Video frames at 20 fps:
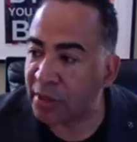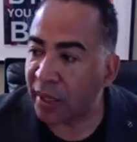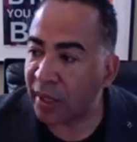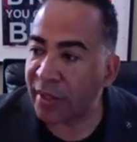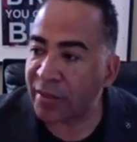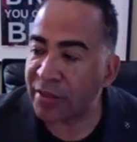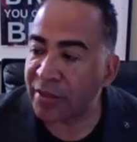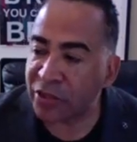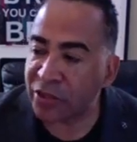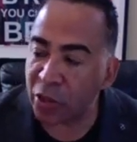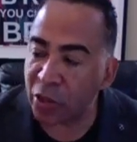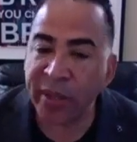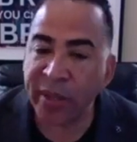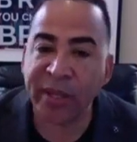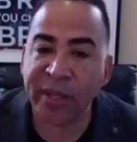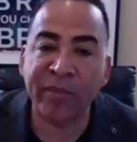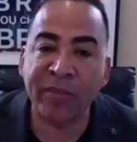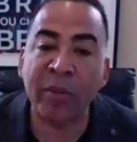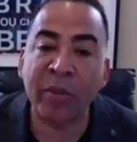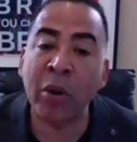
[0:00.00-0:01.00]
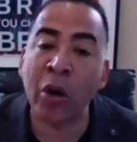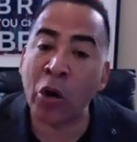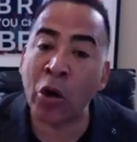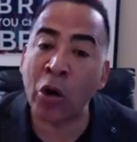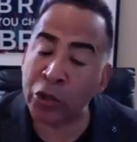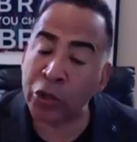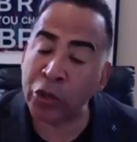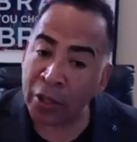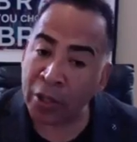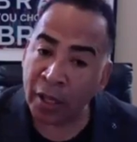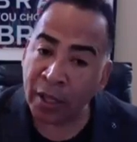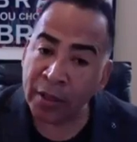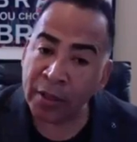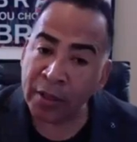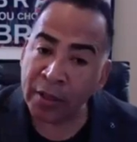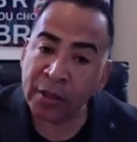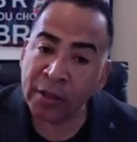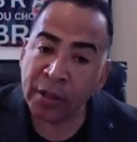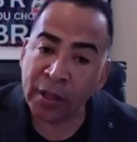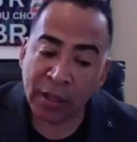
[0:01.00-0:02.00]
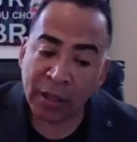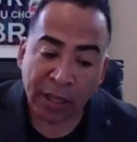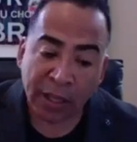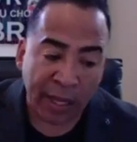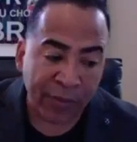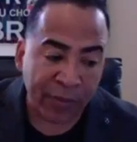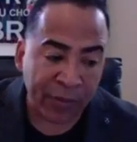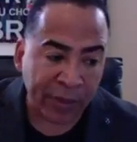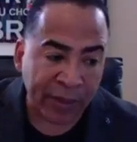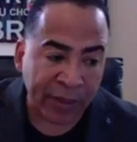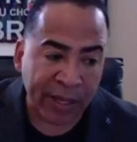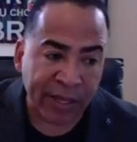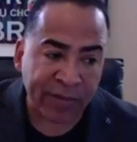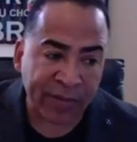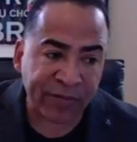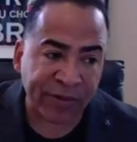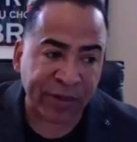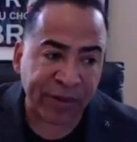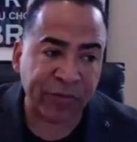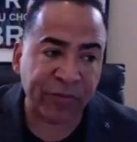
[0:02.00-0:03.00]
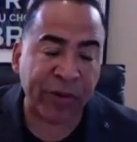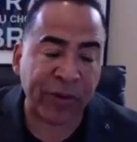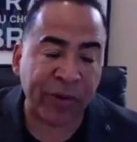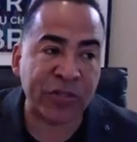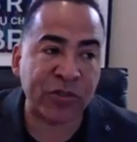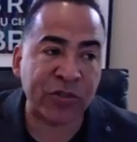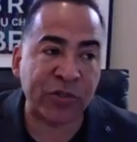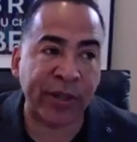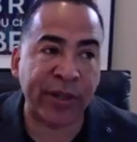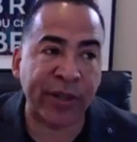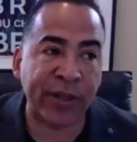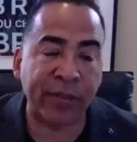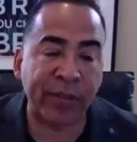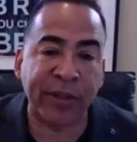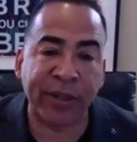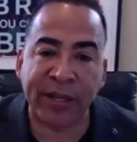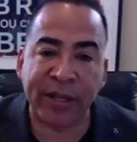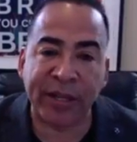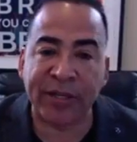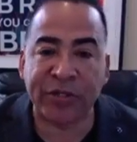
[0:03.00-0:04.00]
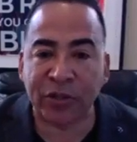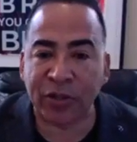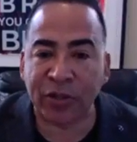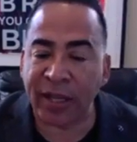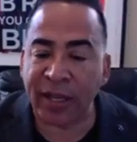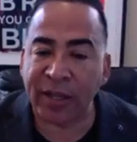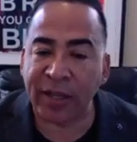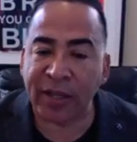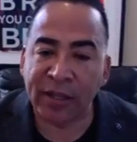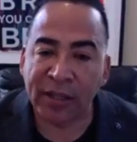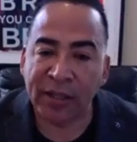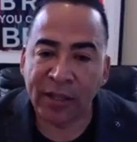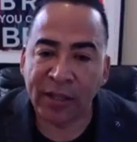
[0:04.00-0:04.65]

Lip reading: and so many of them are young, and they're getting very frustrated because they're like,